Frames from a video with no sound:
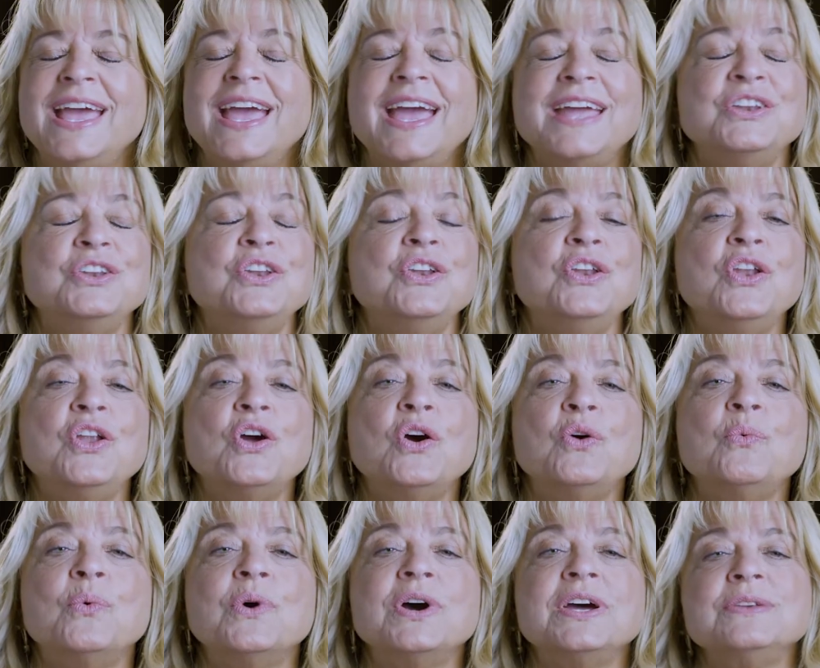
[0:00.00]
and no
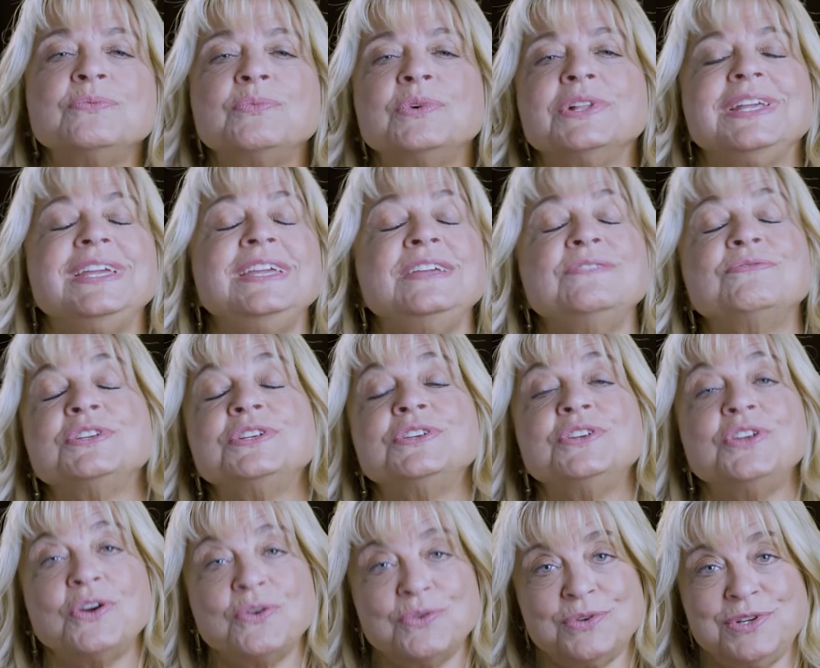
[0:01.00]
one will even
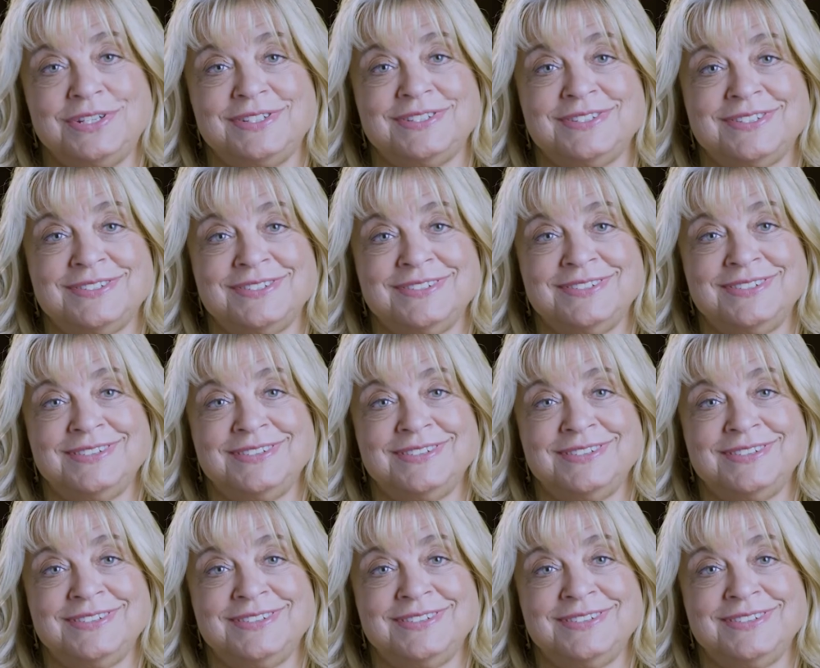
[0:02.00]
notice.